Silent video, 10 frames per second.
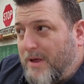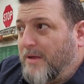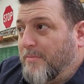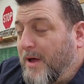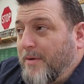I
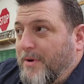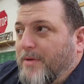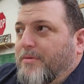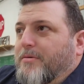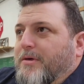didn't buy it. When I
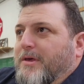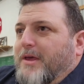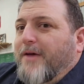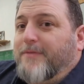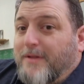was
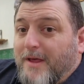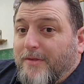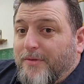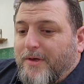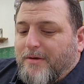gifted
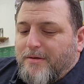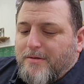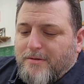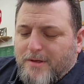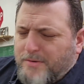that thing,
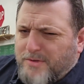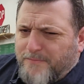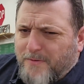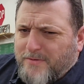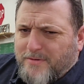it was the
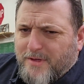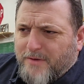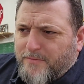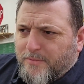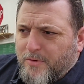furthest thing
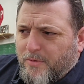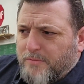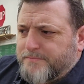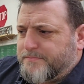from cool.